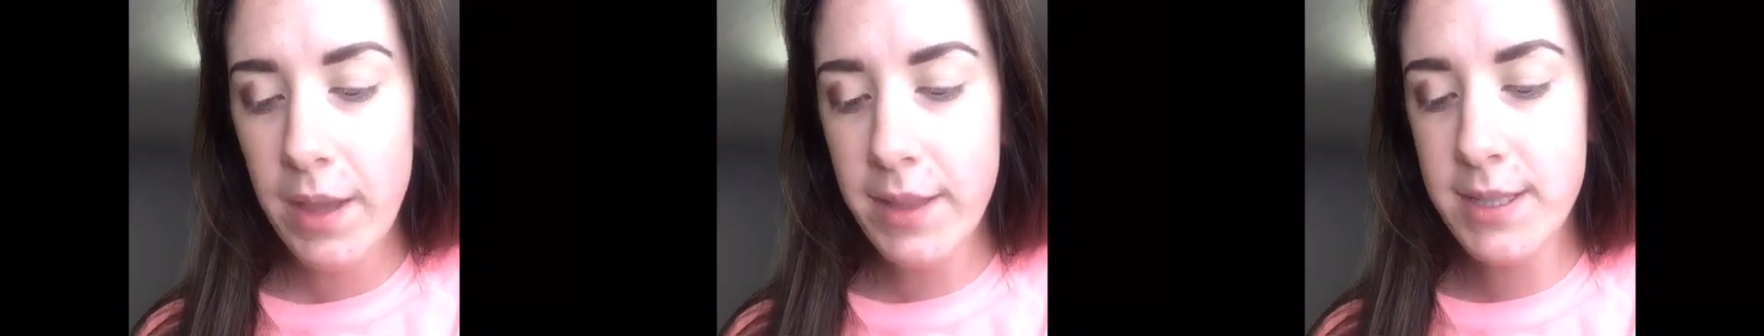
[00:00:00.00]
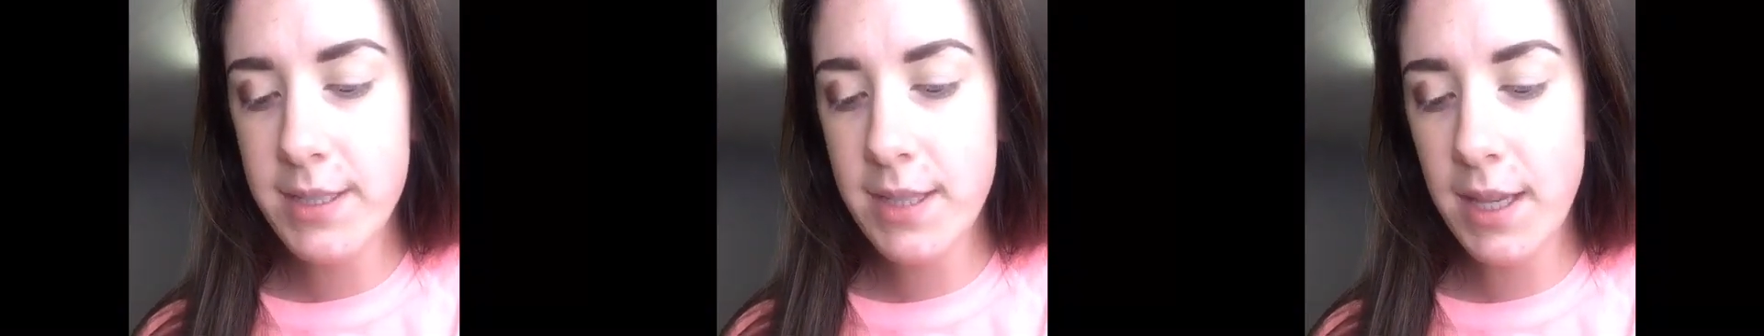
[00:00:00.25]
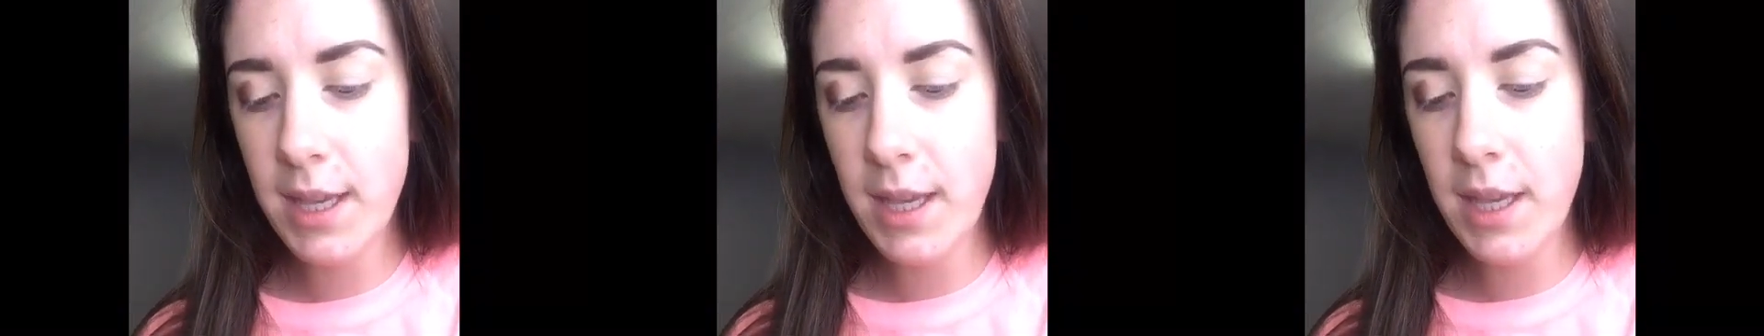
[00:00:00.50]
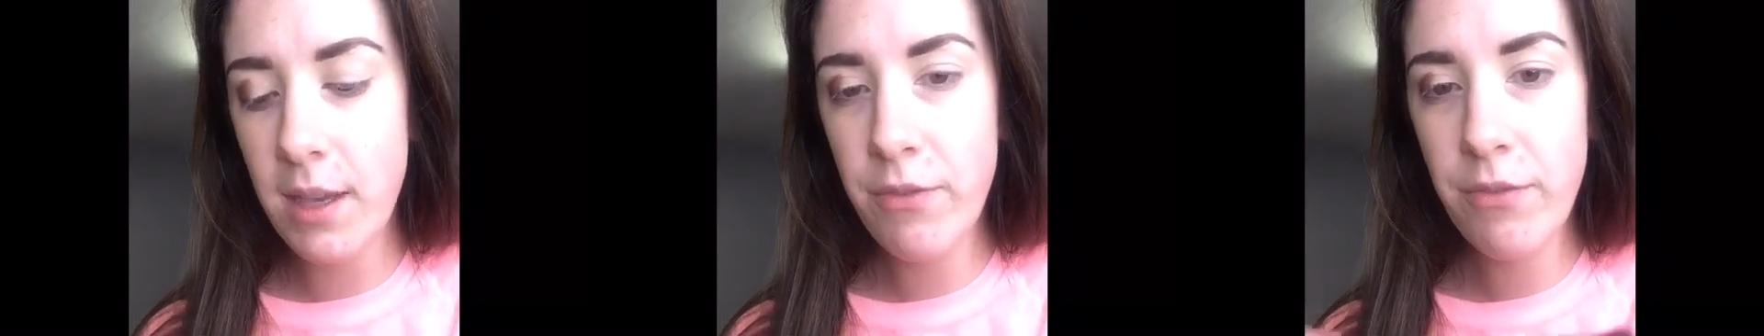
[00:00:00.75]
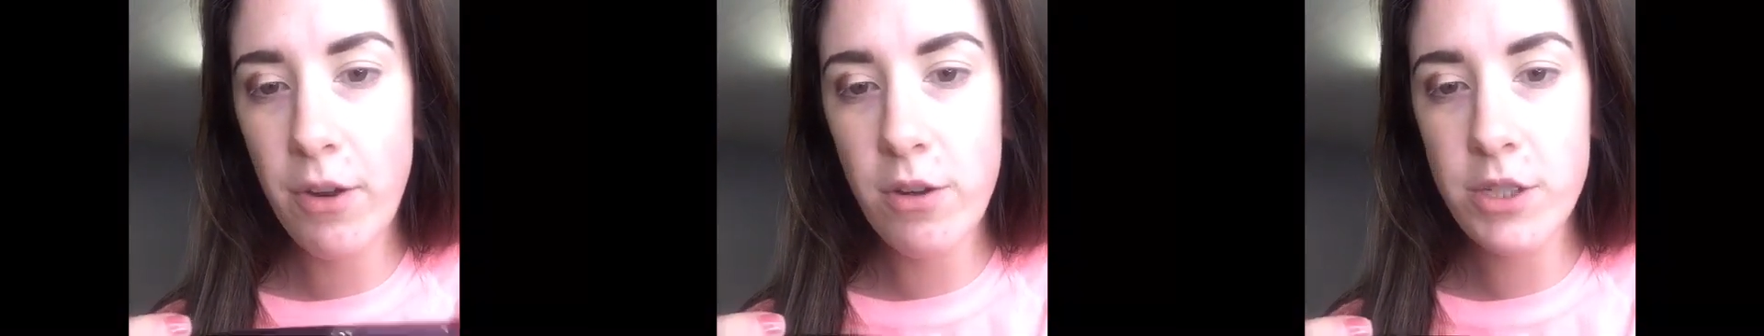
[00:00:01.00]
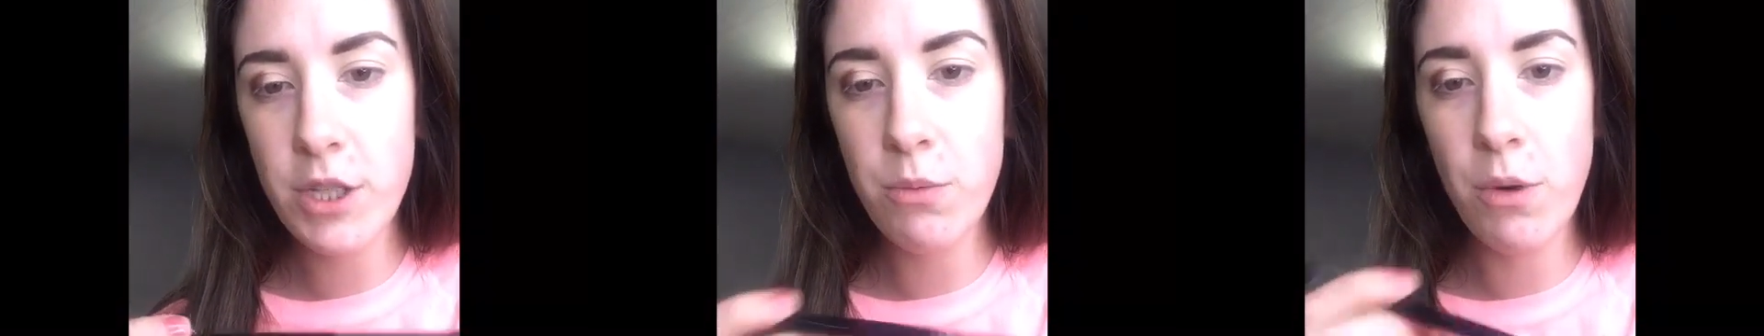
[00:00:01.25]
This is the
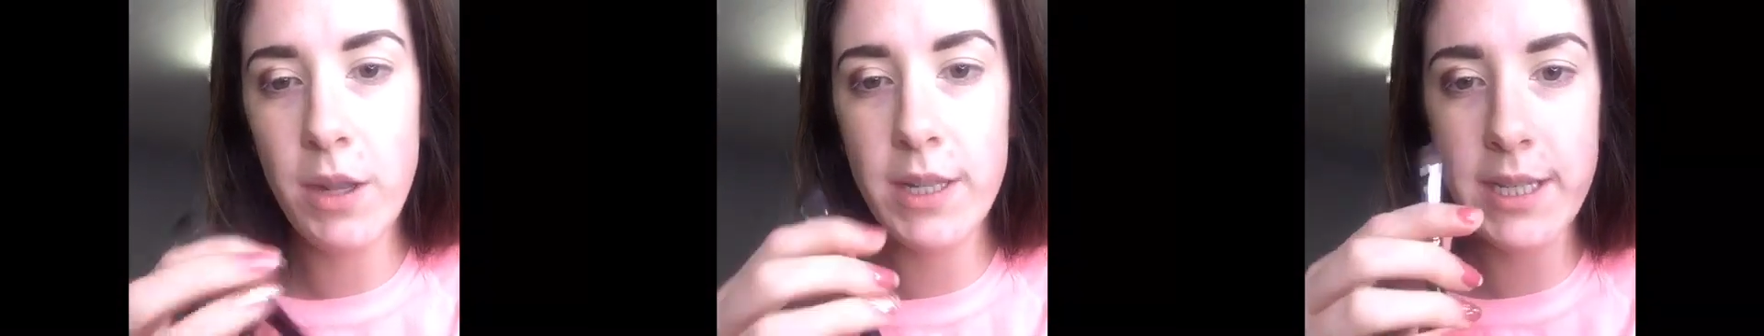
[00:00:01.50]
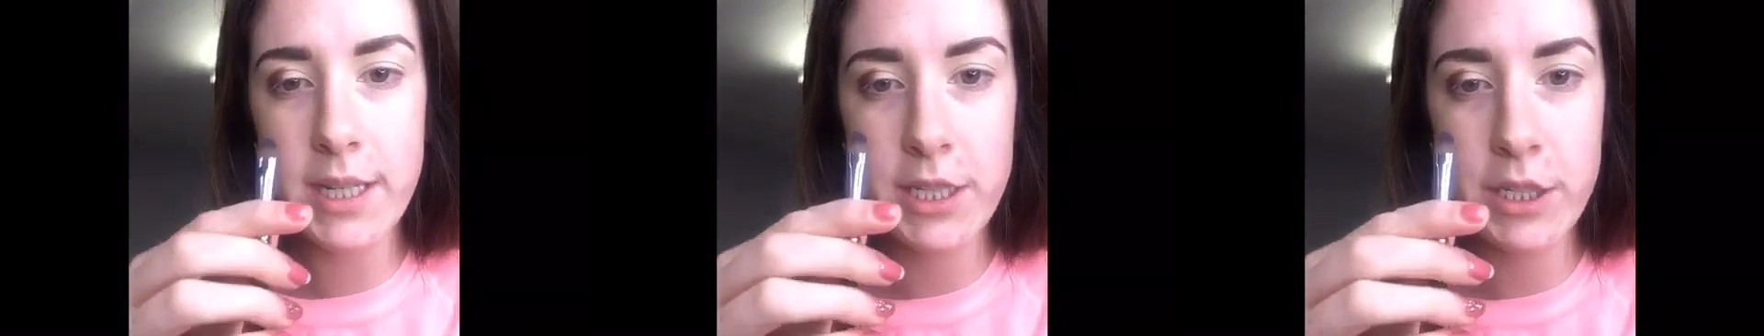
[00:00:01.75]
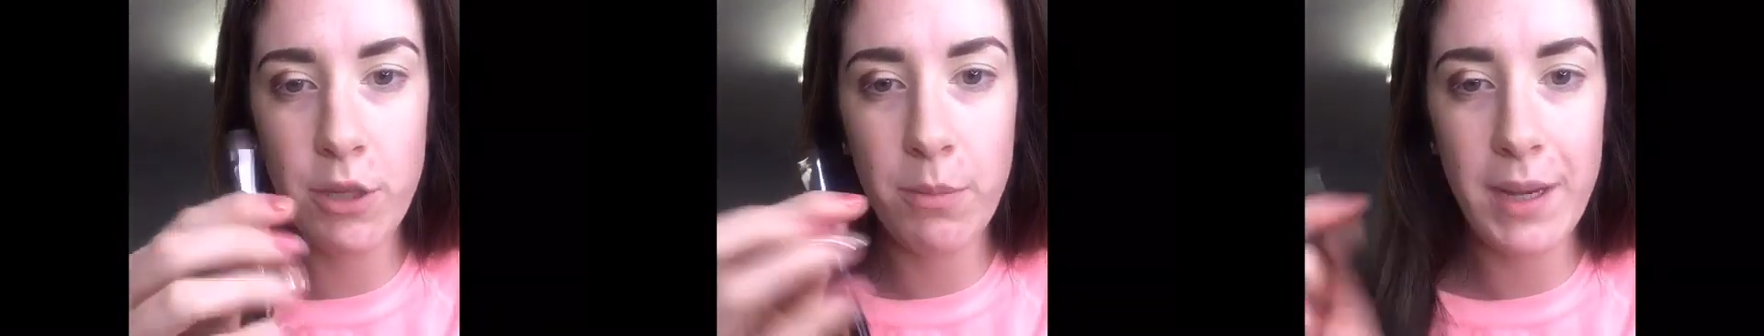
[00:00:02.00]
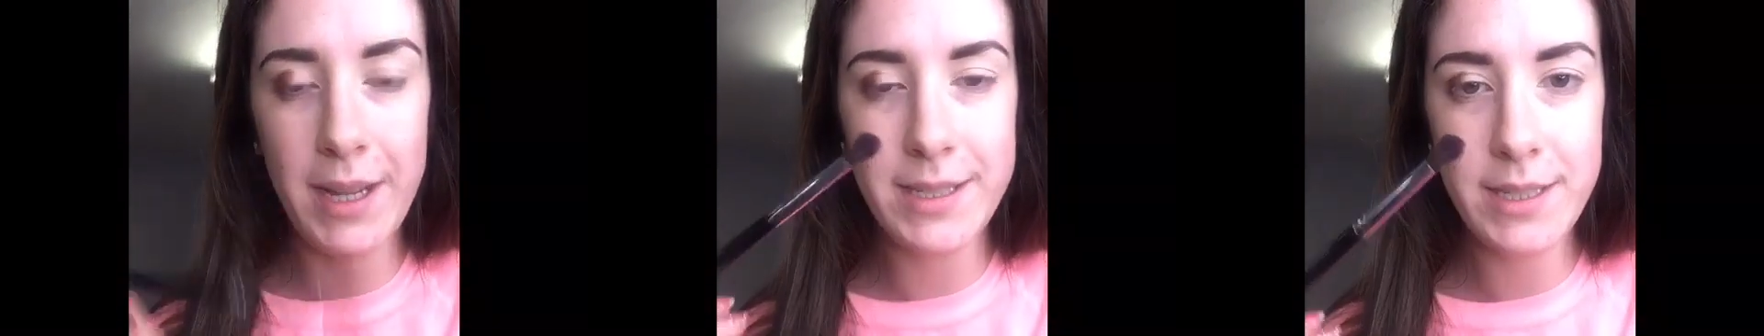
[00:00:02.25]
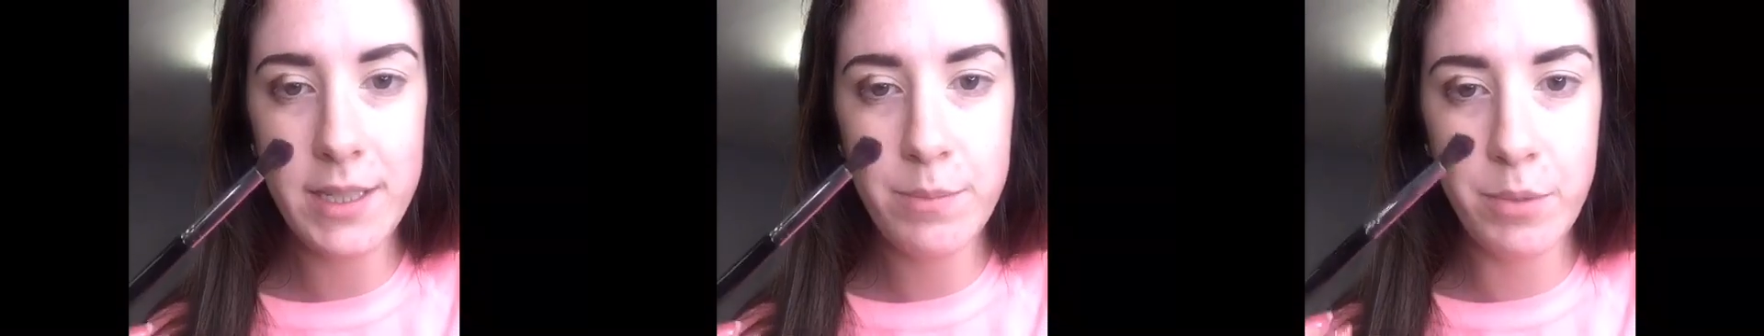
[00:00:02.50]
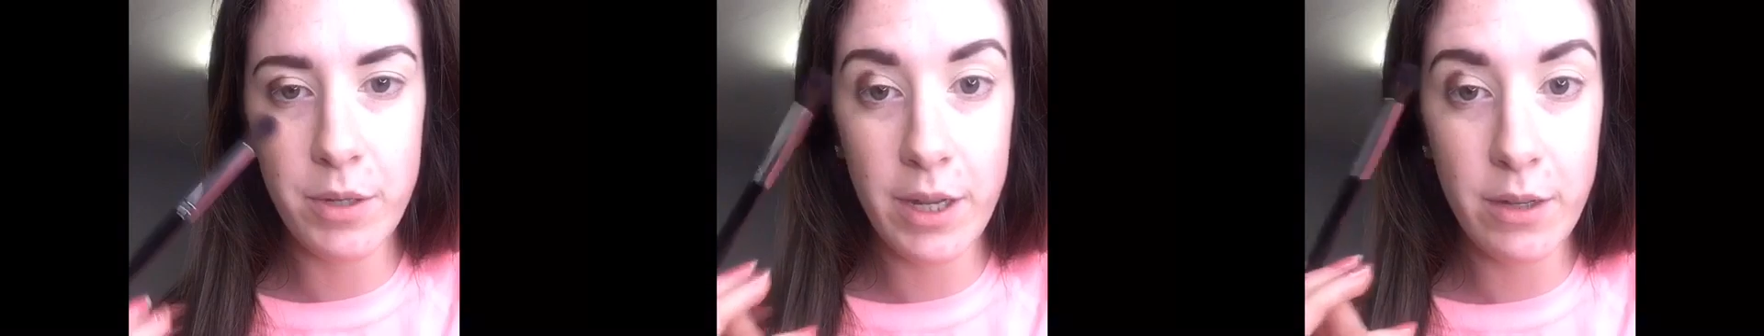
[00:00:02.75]
E41, it's actually
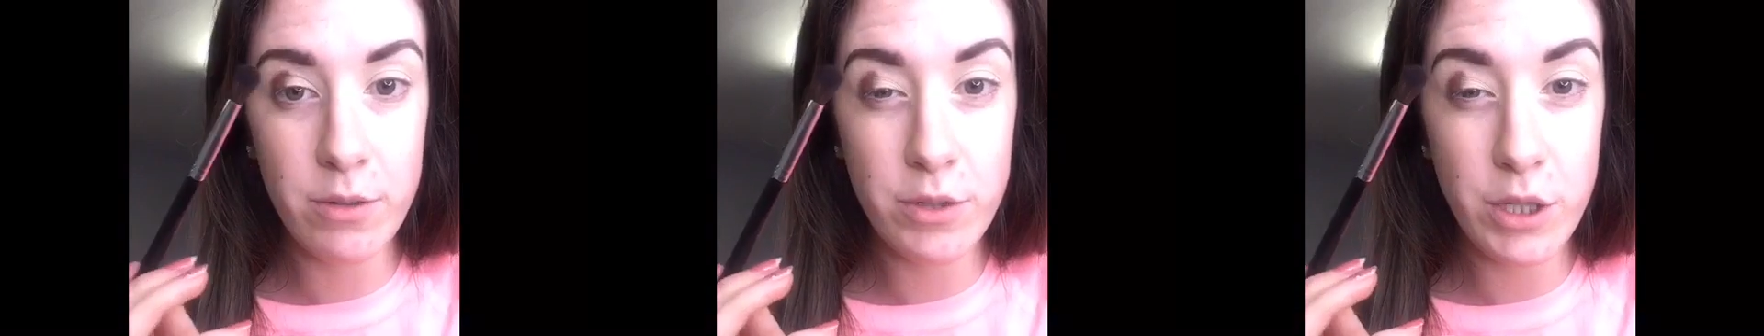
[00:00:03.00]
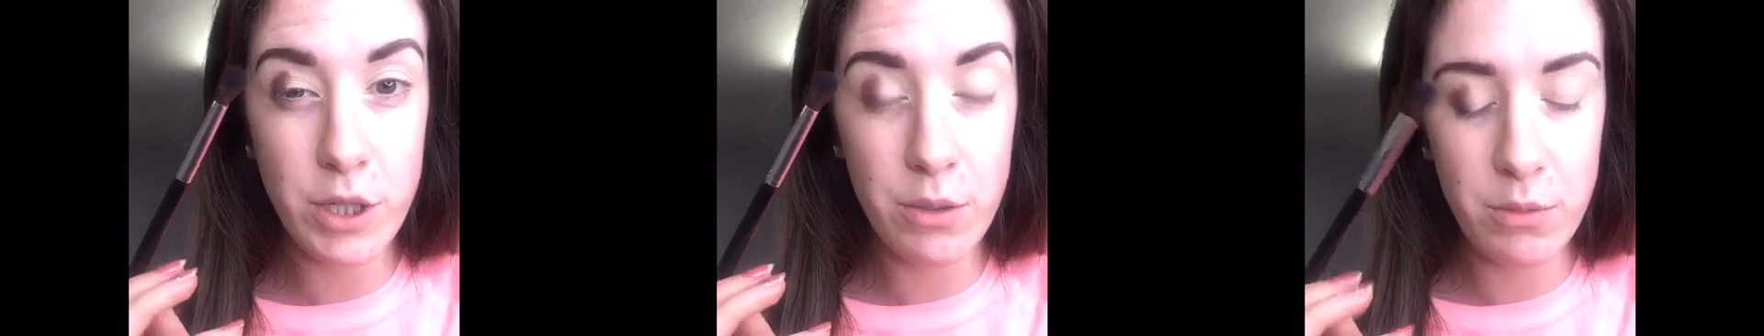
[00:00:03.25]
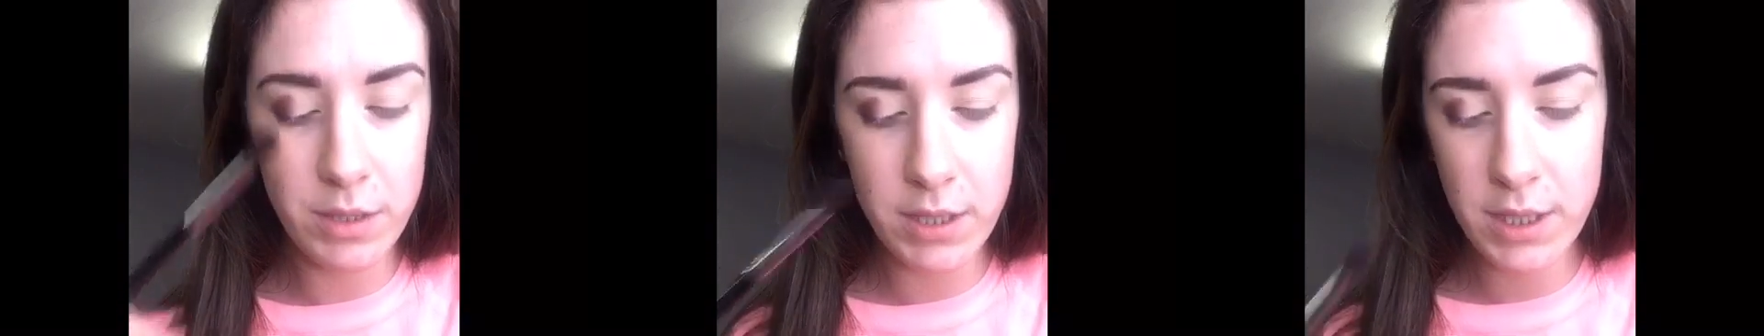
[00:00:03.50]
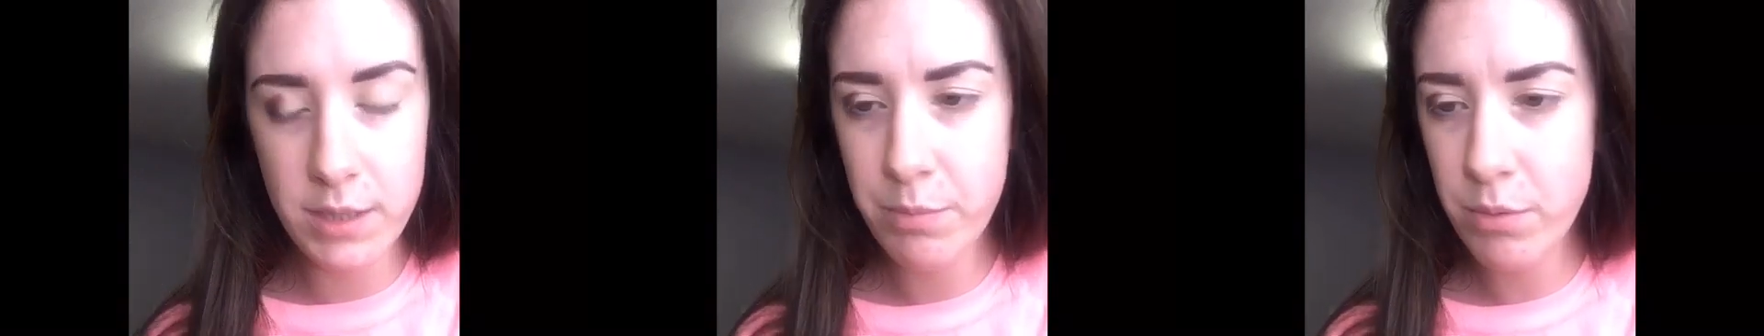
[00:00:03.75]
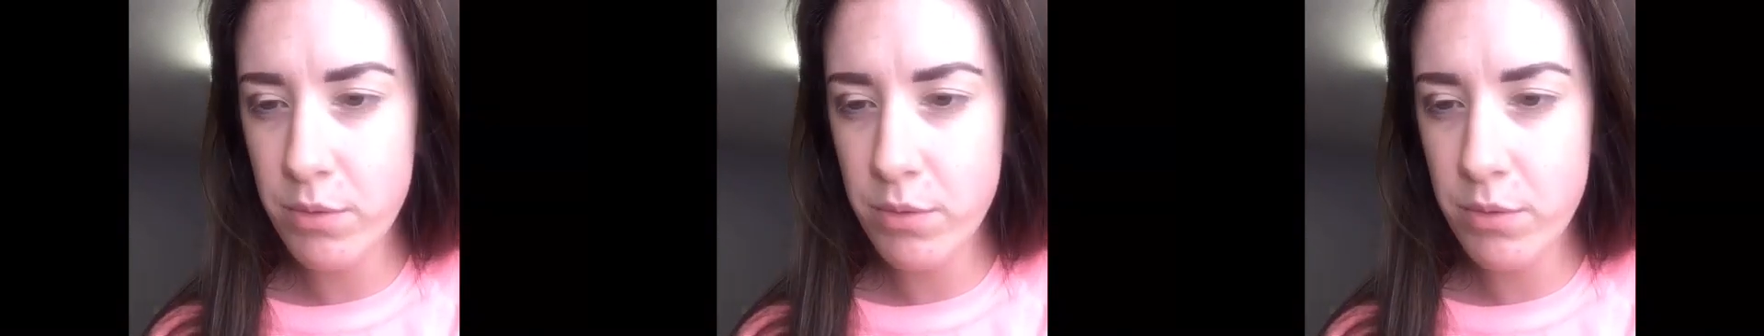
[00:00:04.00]
double-ended, but I'm going to use this